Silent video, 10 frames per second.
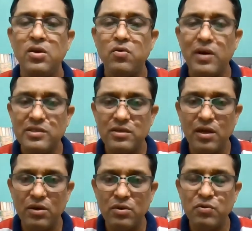
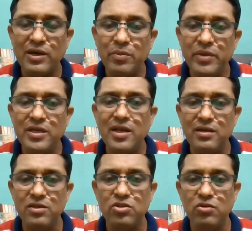what media
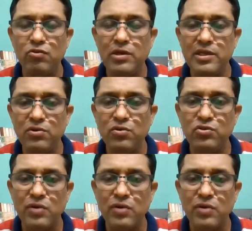teacher will use,